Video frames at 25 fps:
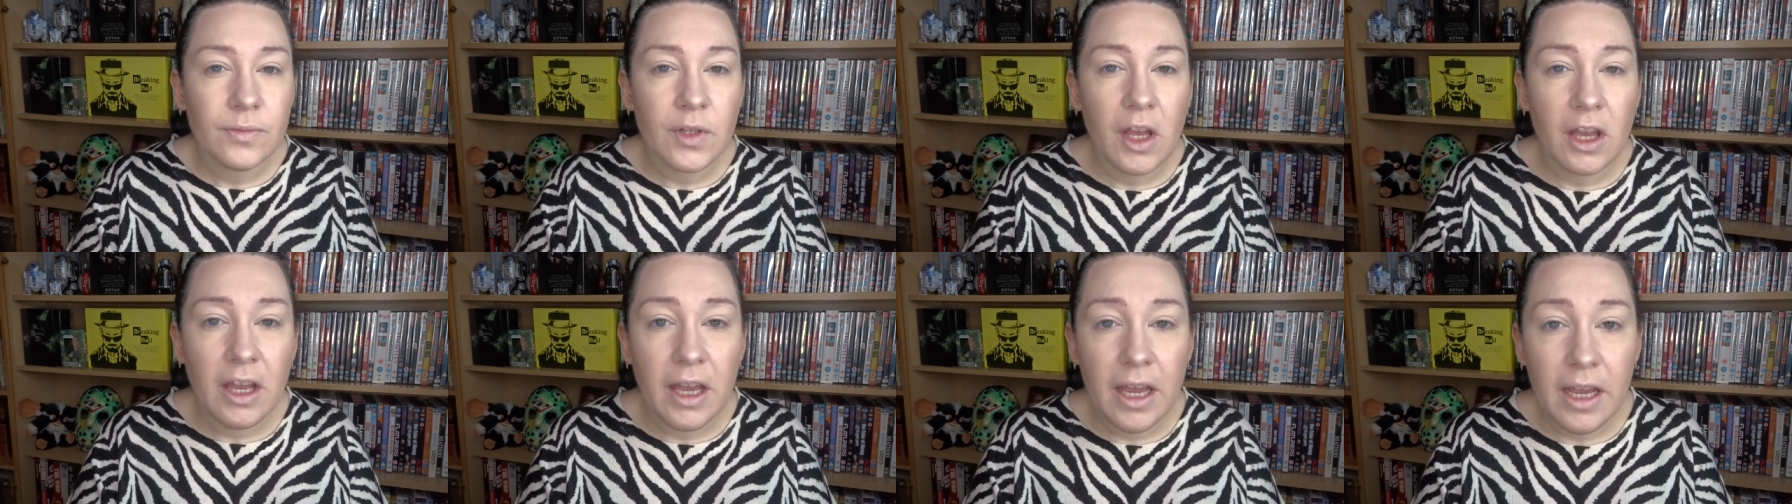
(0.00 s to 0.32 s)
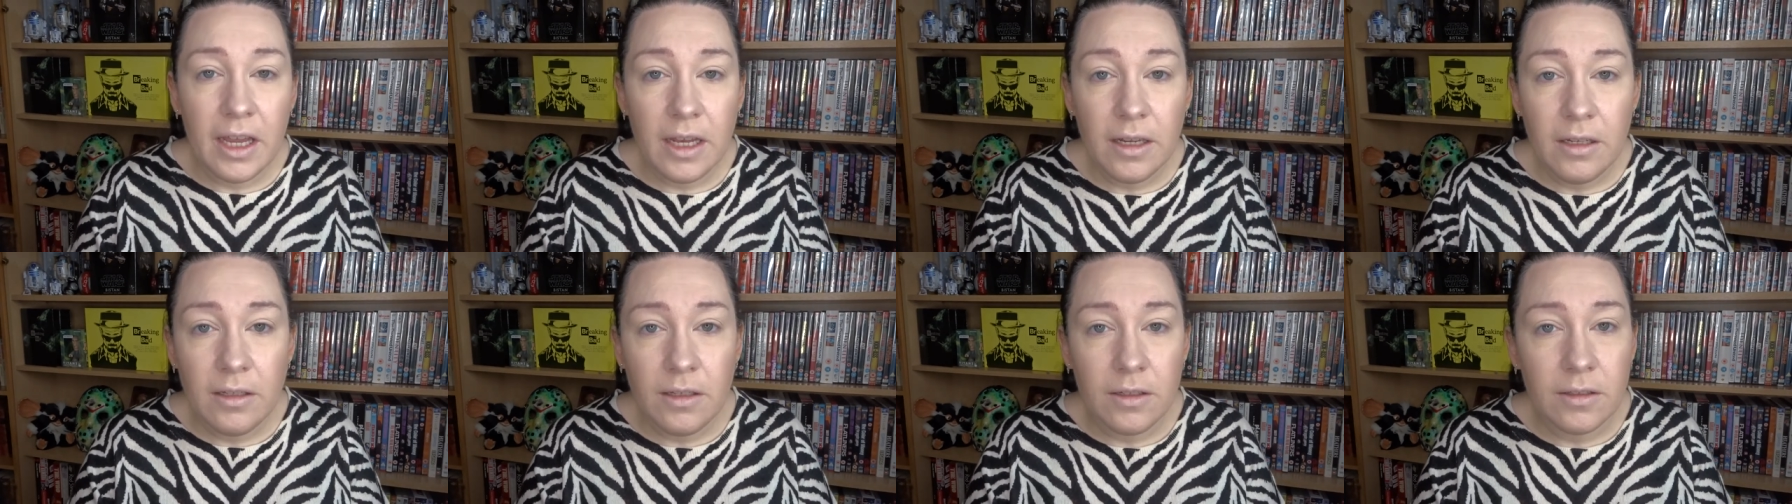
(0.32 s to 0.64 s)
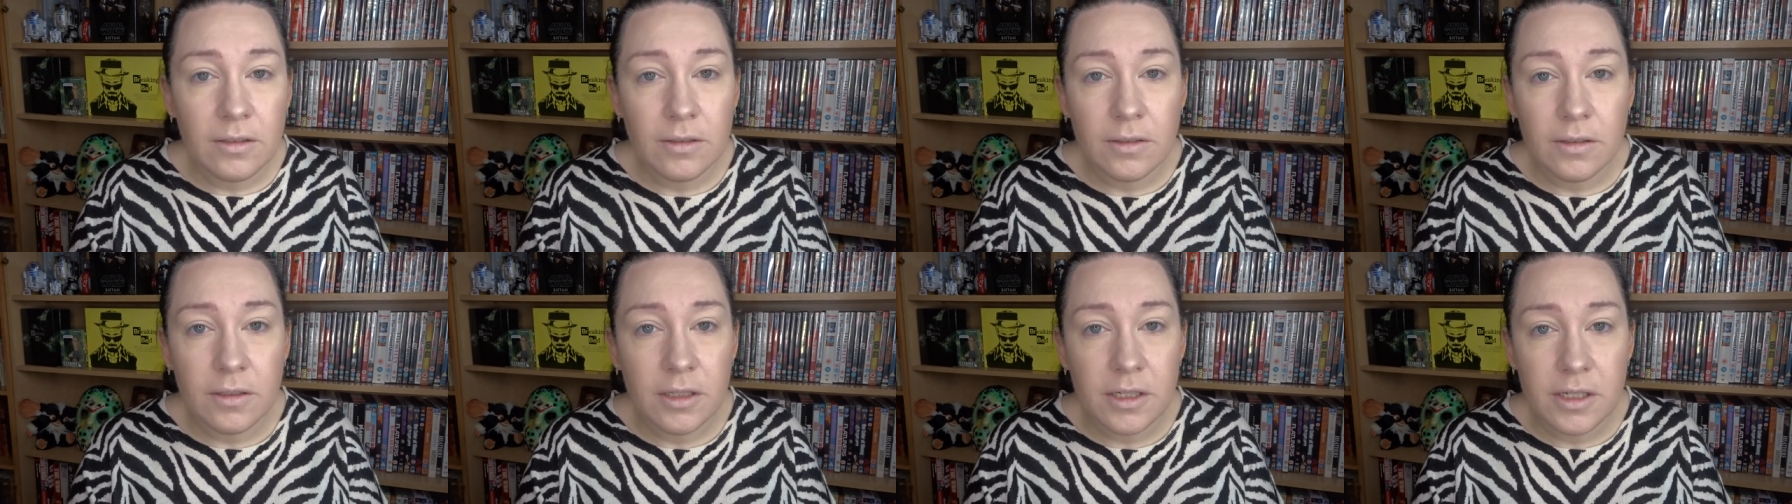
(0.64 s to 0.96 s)
Again,
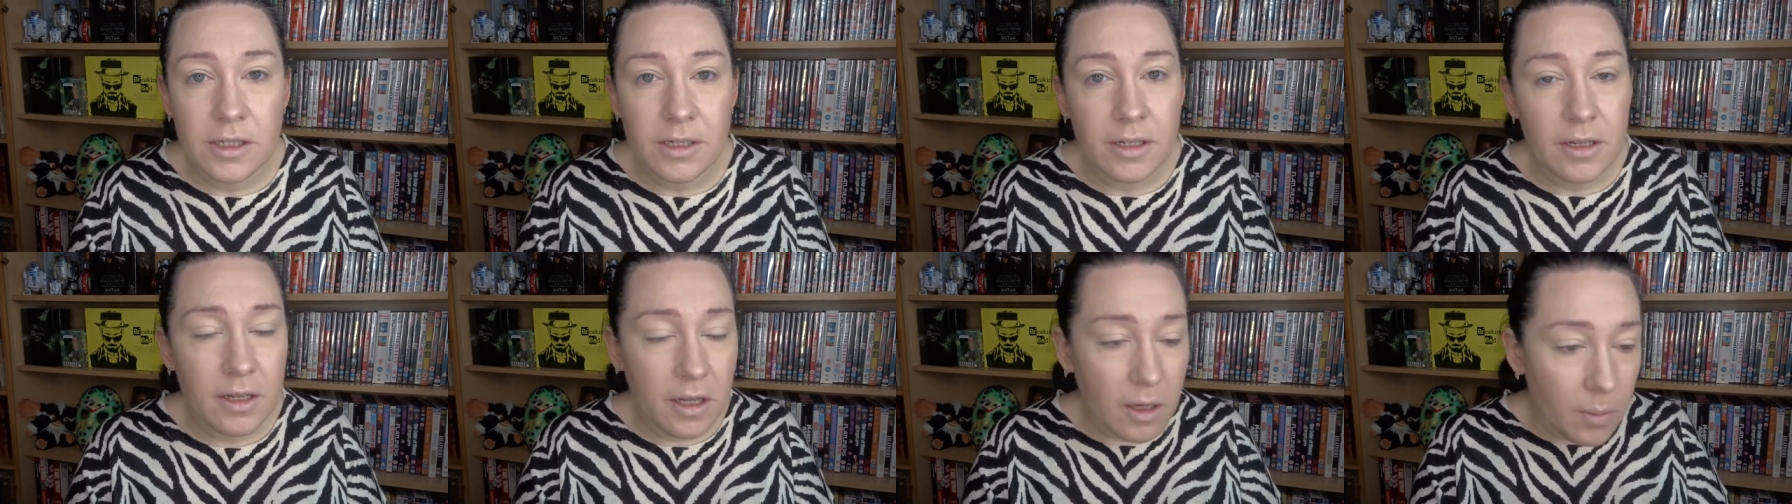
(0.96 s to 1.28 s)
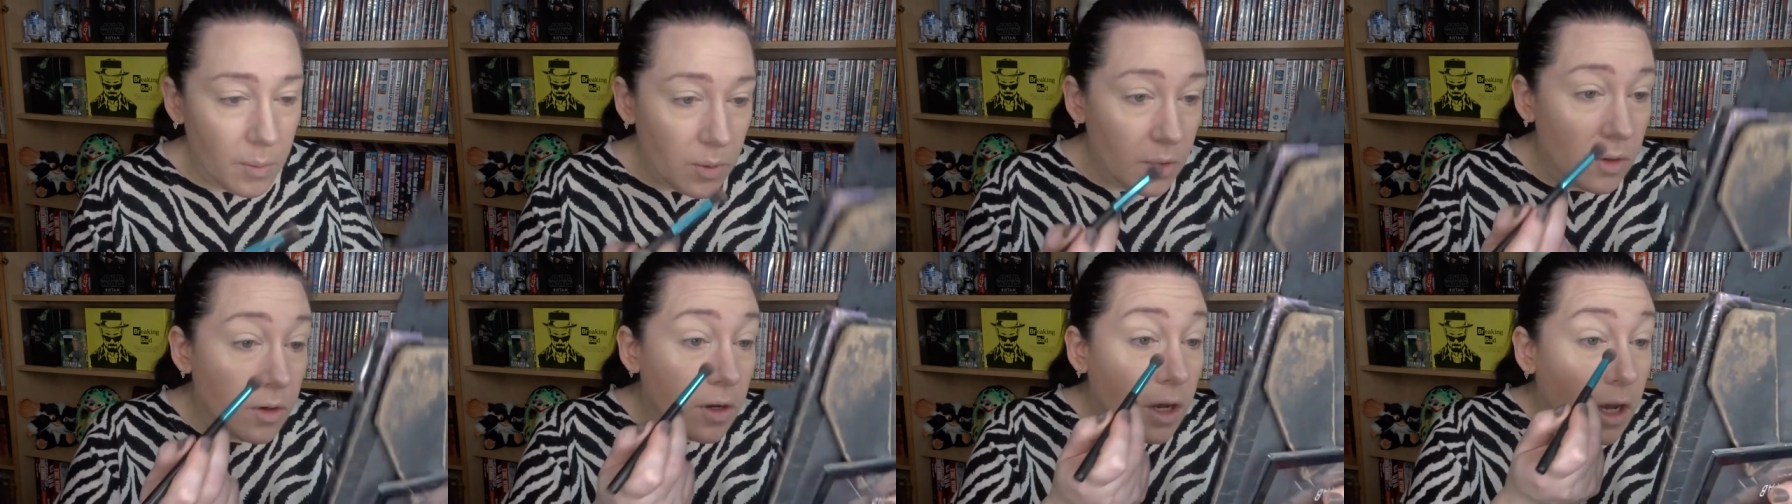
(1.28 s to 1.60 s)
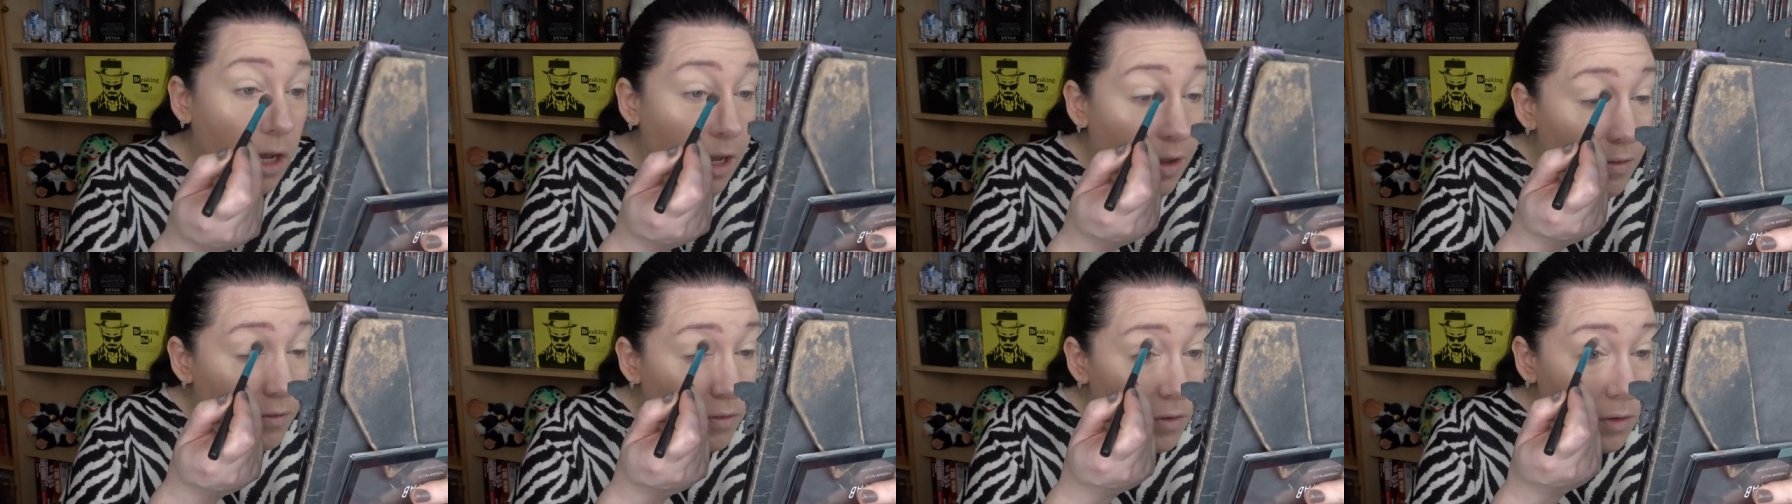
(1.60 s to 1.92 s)
disclaimer,
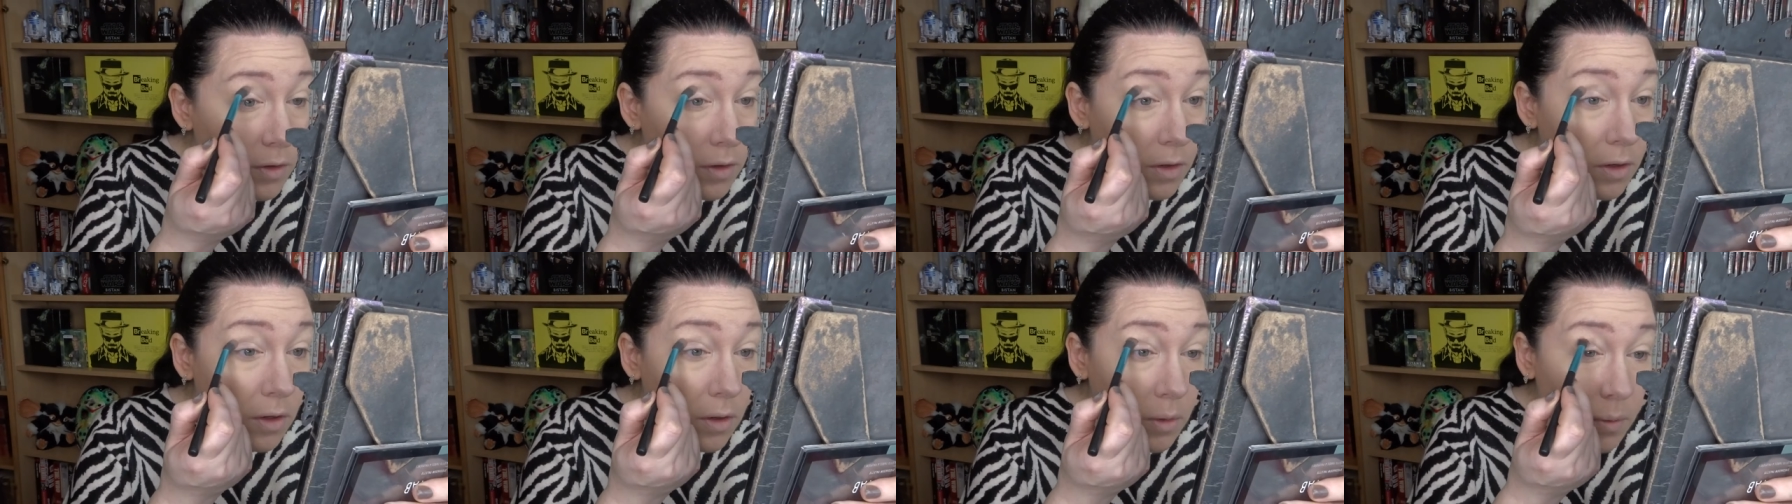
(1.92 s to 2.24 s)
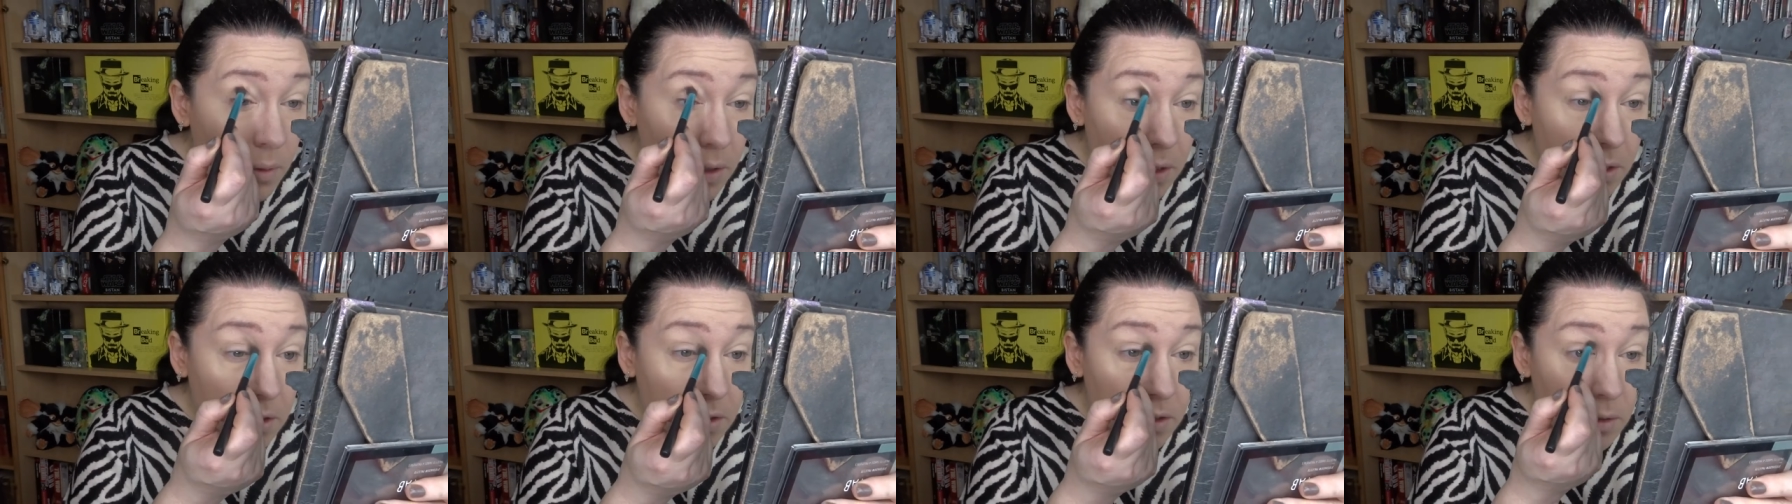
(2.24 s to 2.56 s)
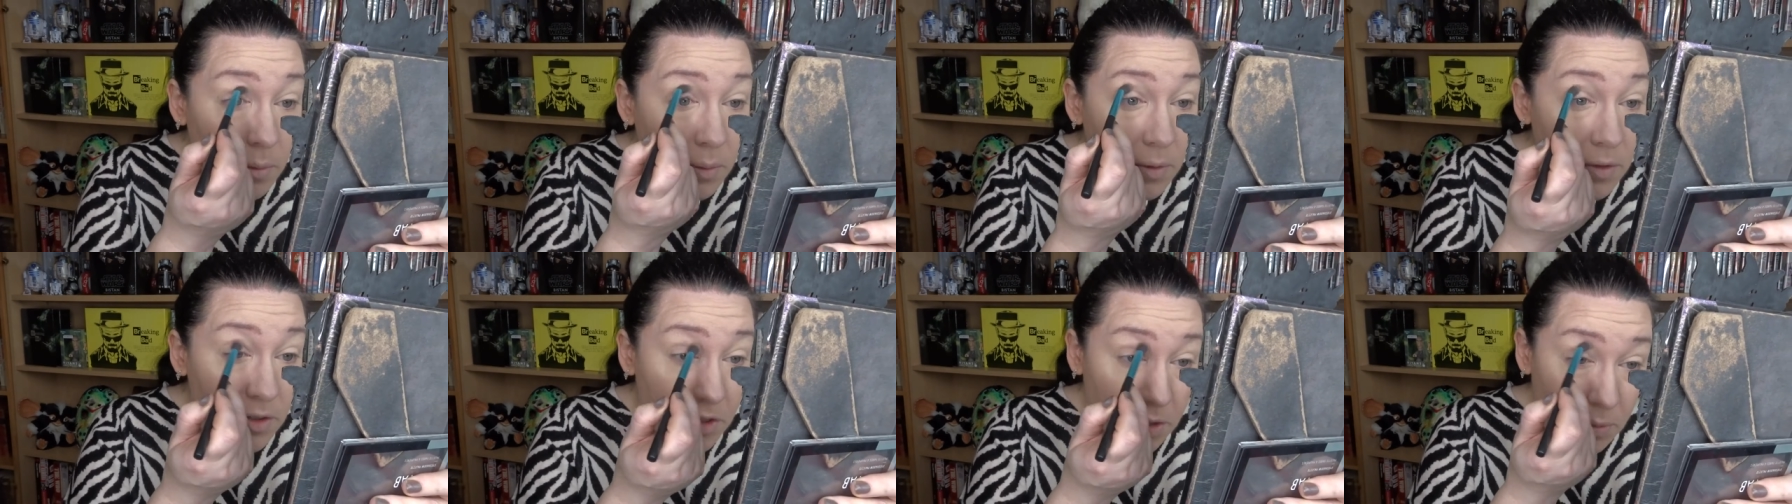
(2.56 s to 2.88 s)
I have no
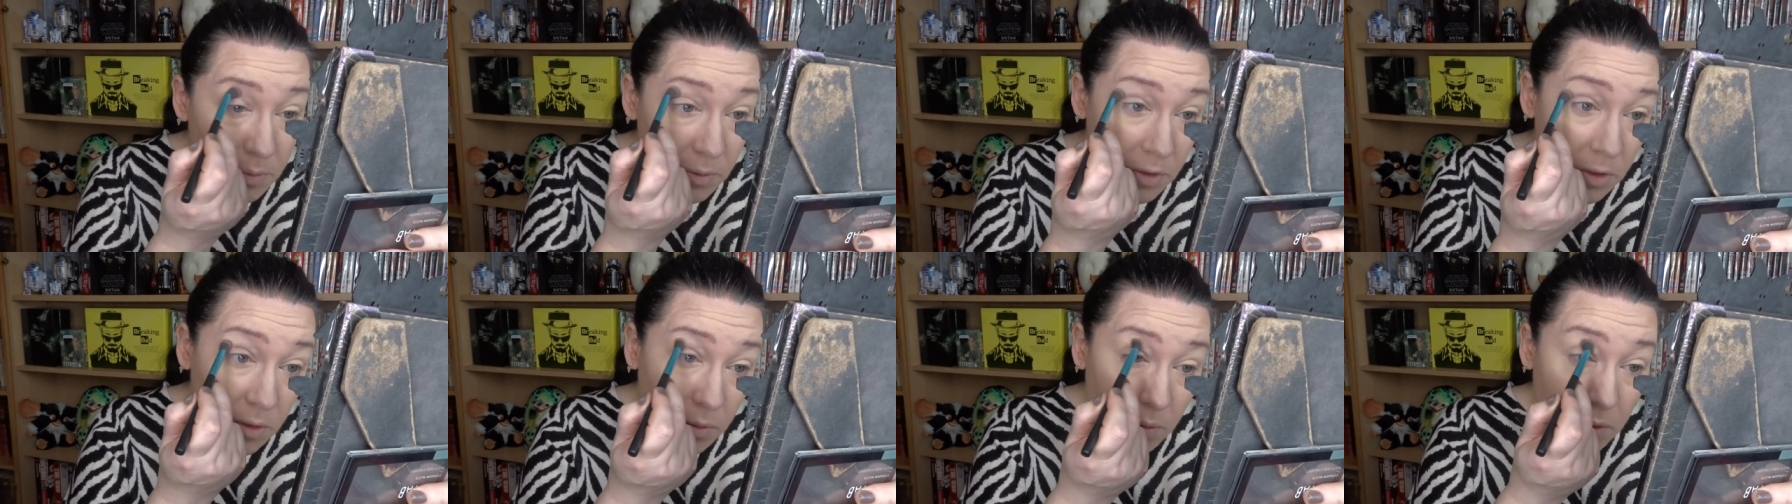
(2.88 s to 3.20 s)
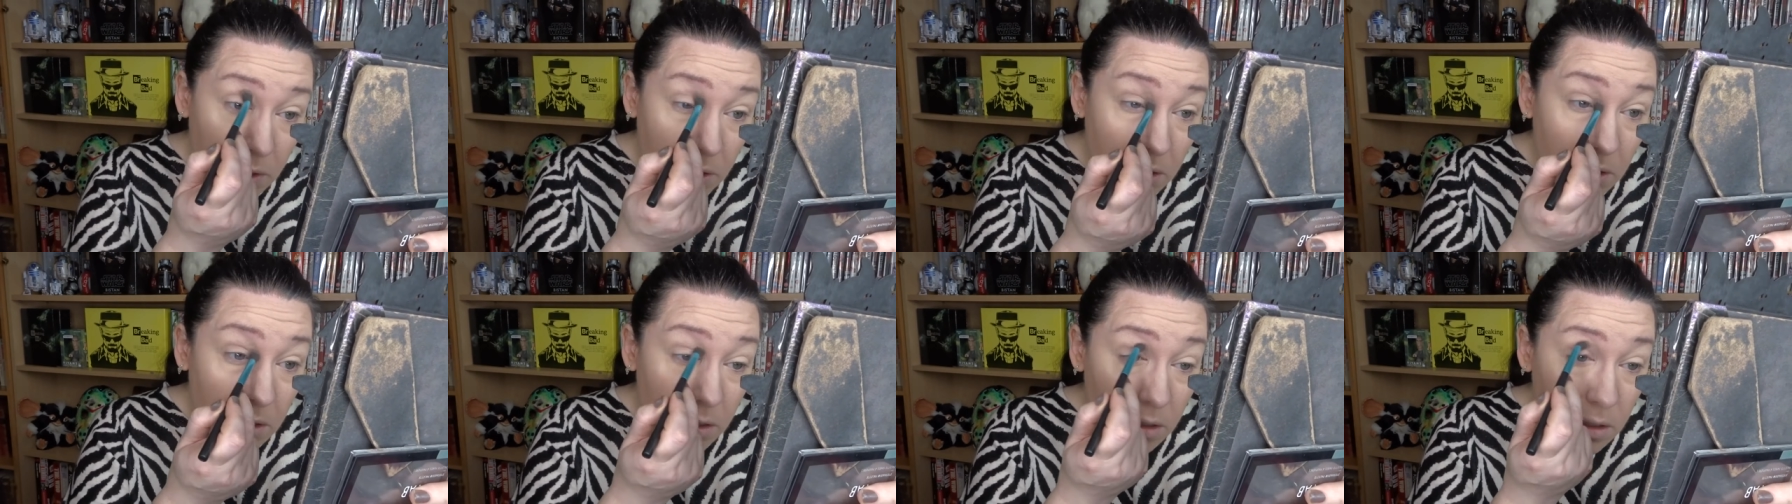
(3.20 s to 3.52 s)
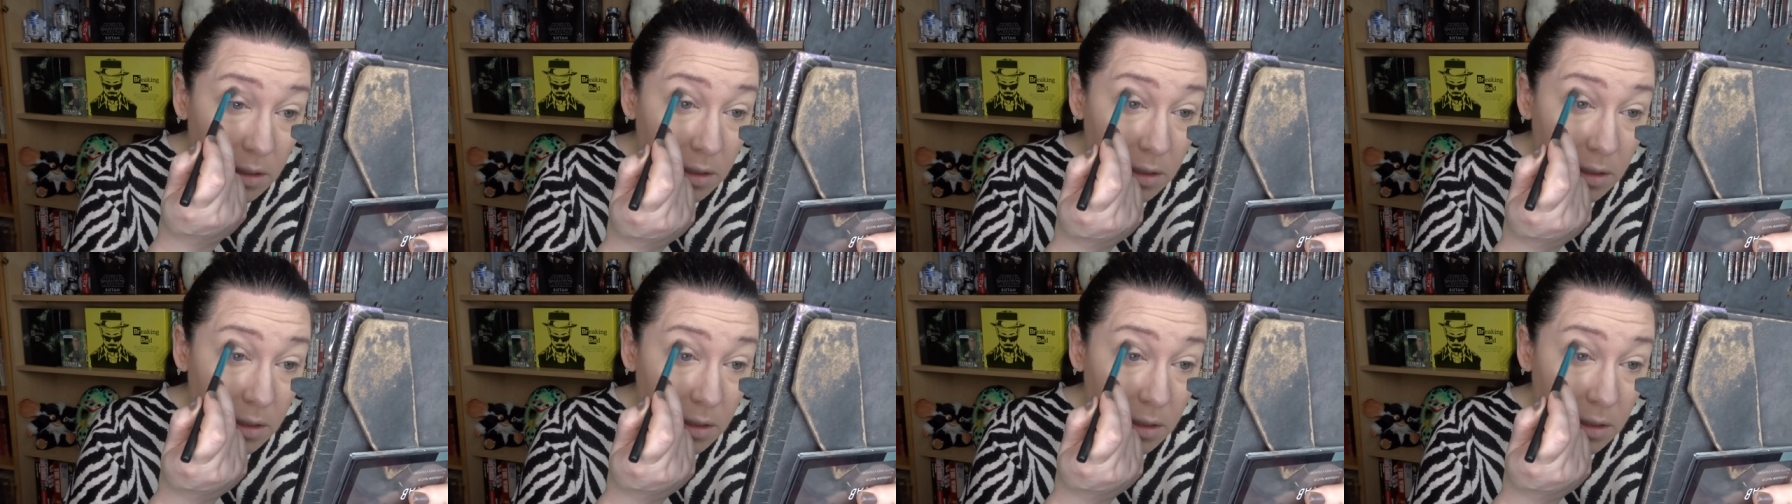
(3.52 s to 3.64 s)
idea what I'm doing.